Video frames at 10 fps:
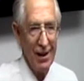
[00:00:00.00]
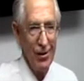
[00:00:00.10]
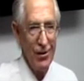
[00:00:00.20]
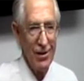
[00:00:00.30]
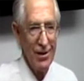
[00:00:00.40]

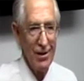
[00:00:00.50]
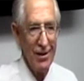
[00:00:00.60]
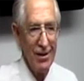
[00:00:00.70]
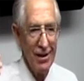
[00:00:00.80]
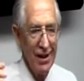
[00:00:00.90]
was
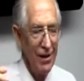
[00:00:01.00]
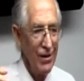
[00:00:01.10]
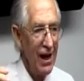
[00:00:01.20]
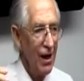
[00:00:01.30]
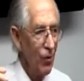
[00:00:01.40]

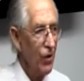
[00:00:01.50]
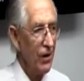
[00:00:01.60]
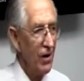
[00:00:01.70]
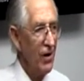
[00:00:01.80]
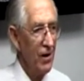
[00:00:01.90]
out
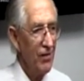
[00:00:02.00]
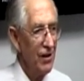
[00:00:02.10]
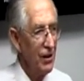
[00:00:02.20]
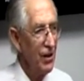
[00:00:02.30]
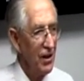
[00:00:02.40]
working on a
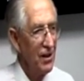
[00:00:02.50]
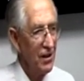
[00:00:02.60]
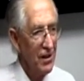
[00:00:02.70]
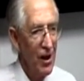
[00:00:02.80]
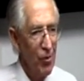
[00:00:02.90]
vineyard and
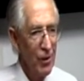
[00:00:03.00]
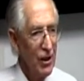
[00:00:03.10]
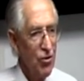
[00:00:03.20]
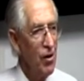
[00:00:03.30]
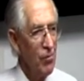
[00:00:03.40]
helping
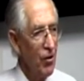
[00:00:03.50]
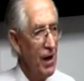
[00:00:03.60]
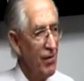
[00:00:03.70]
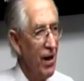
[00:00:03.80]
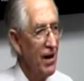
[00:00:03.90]
trim
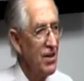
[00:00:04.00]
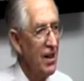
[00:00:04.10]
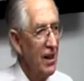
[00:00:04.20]
grapevines.